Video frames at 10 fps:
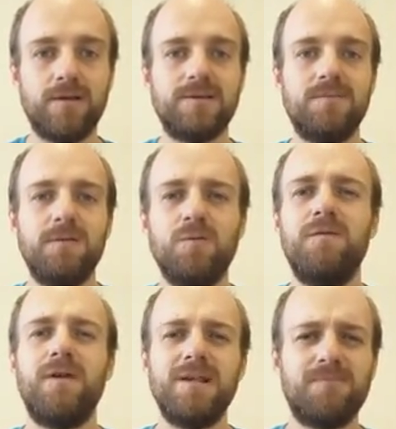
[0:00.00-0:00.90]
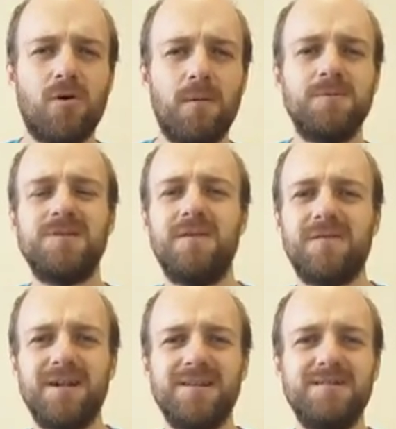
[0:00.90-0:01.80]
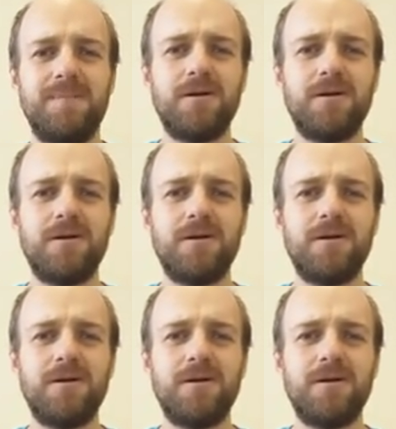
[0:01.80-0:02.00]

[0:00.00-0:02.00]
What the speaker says: that sometimes we face problems and difficulties,